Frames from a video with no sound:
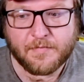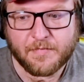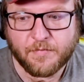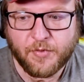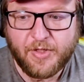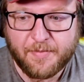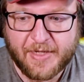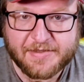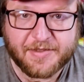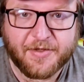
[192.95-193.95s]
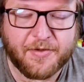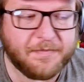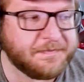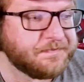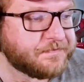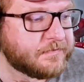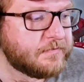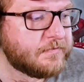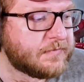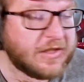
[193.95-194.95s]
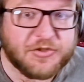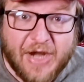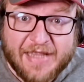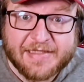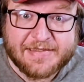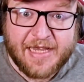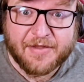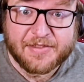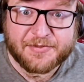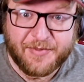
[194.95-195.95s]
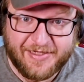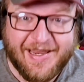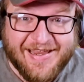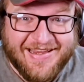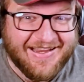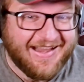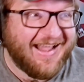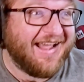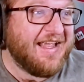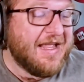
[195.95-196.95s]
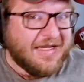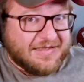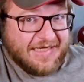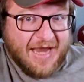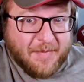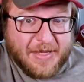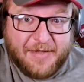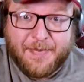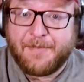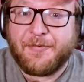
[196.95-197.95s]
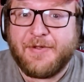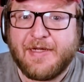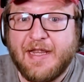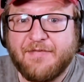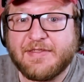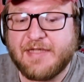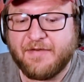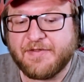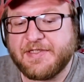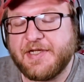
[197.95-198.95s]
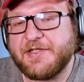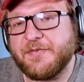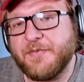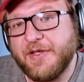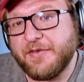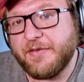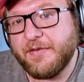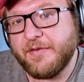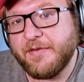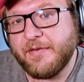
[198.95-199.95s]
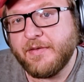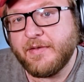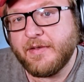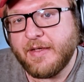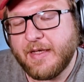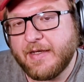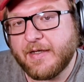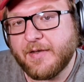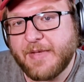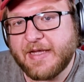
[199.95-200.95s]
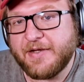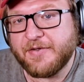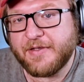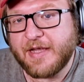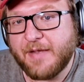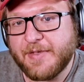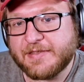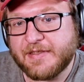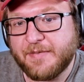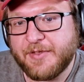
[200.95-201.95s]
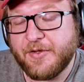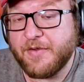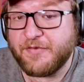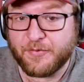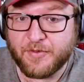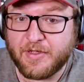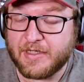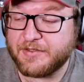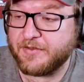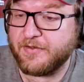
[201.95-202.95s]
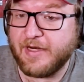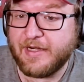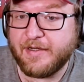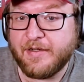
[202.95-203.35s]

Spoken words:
Pretty amazing, y'all. Try this out this week. See how many people you can have this conversation with. And then come back here to the comments and let me know if you want extra credit.